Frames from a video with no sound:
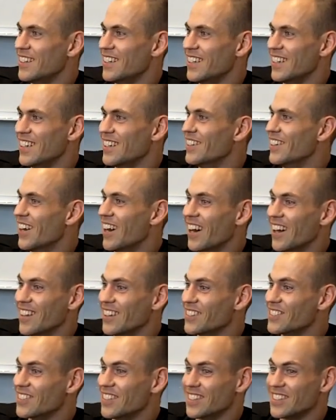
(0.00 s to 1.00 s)

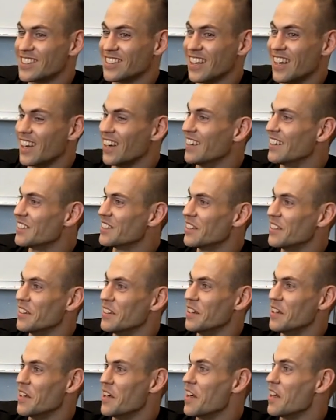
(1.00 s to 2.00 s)
Yeah,
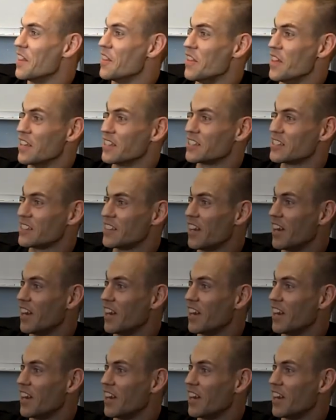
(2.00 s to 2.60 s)
no, this